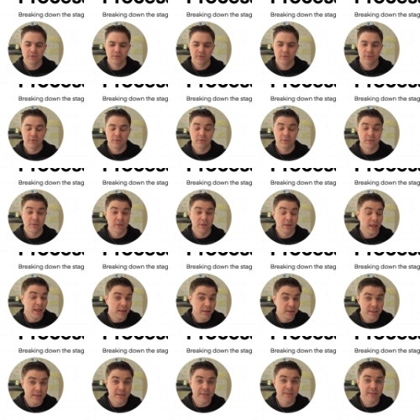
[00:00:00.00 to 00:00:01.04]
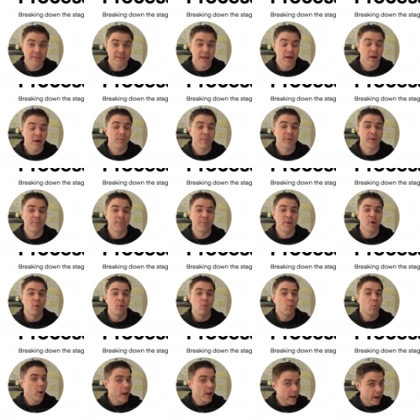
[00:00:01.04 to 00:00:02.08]
to at least help them be
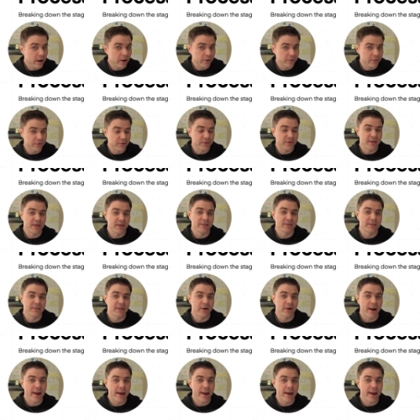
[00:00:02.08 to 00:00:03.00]
aware of the things that are